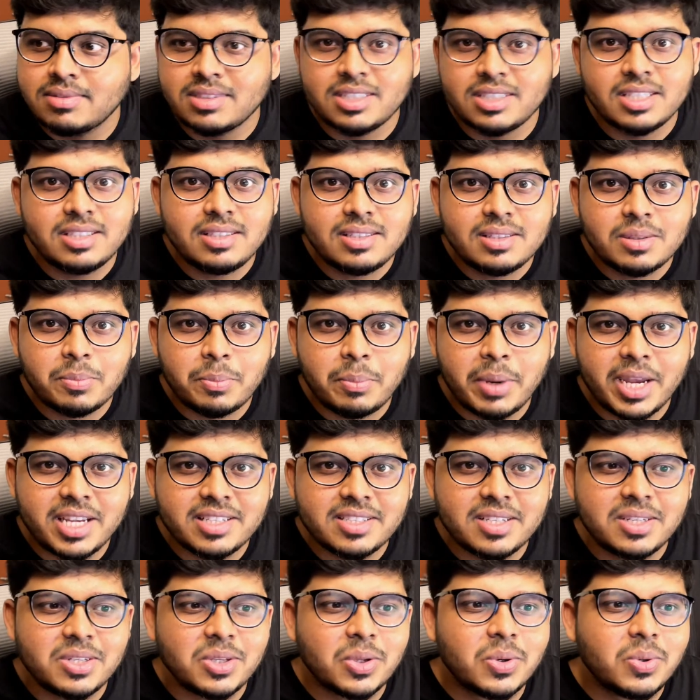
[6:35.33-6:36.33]
This is
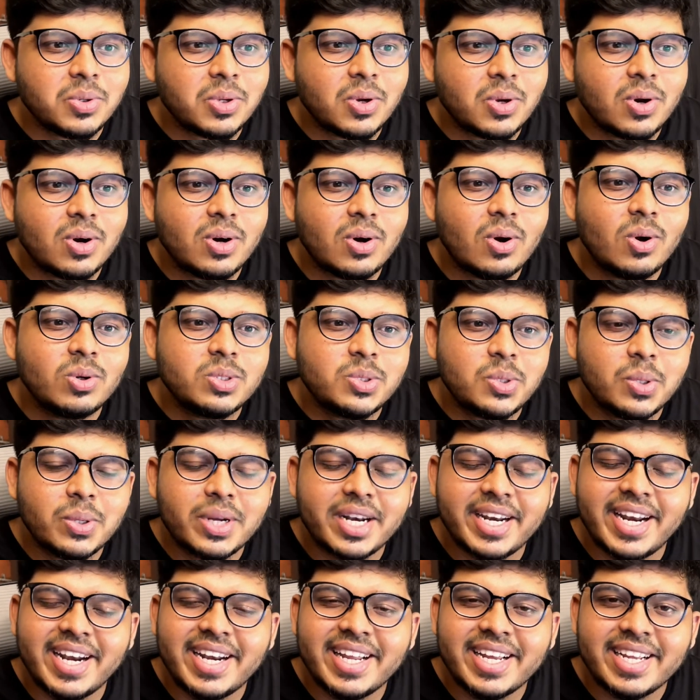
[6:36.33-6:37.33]
amazing. You're also
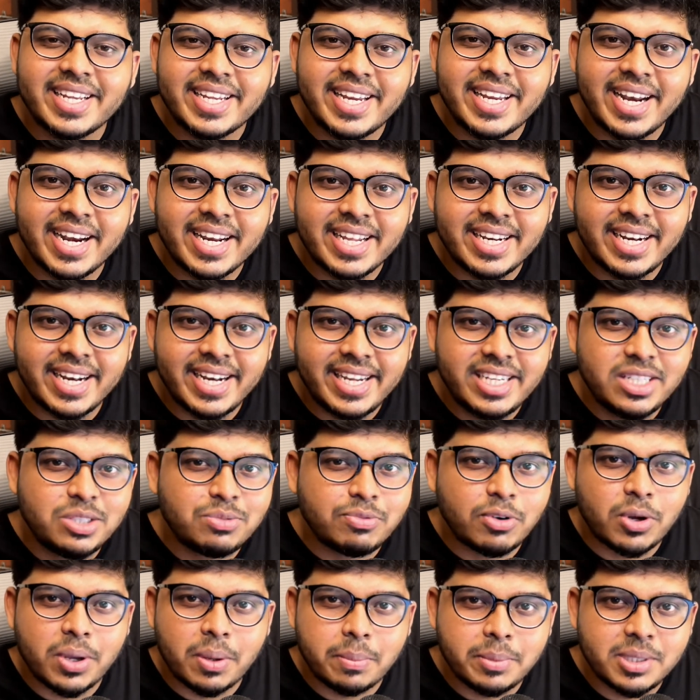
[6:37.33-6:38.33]
getting leads
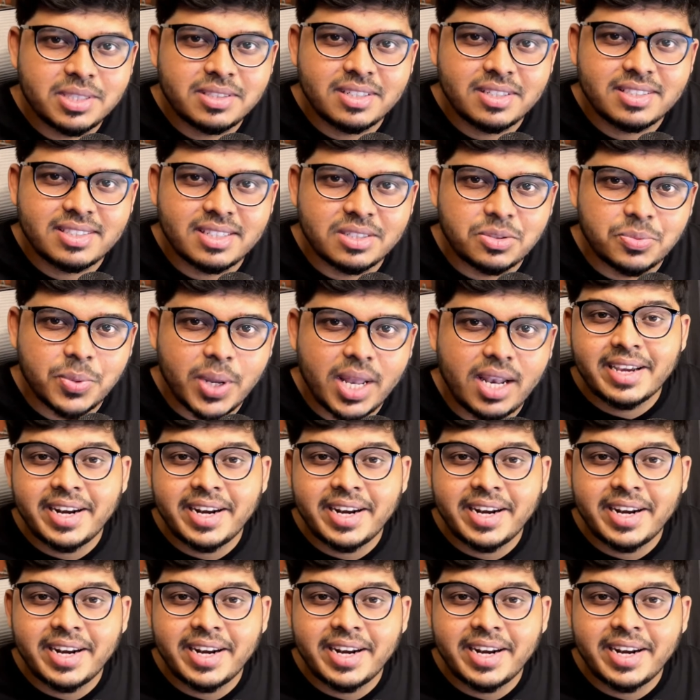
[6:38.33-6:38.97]
for your business as well.